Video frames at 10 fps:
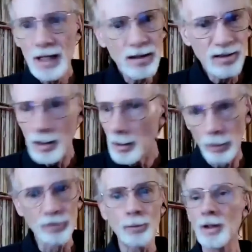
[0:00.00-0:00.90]

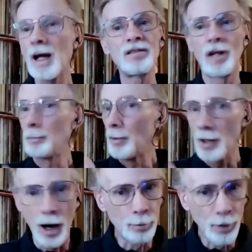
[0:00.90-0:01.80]
heroes were guys like
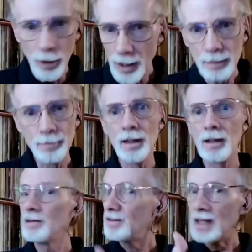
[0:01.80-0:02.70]
Bernard Purdie,
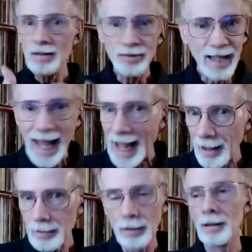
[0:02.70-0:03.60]
Steve
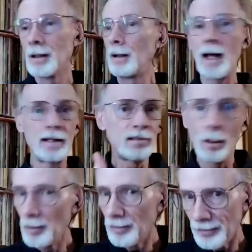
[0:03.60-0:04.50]
Gadd, Clyde
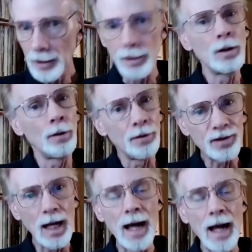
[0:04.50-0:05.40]
Stubblefield,
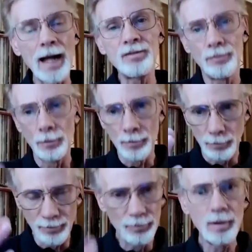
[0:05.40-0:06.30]
those guys from
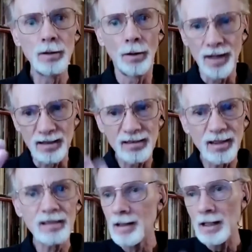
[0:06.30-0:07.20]
the, that
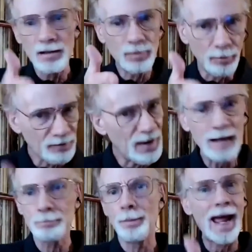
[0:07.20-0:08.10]
60s
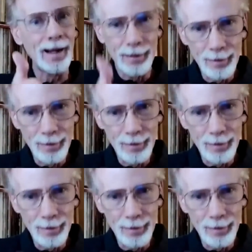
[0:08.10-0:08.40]
back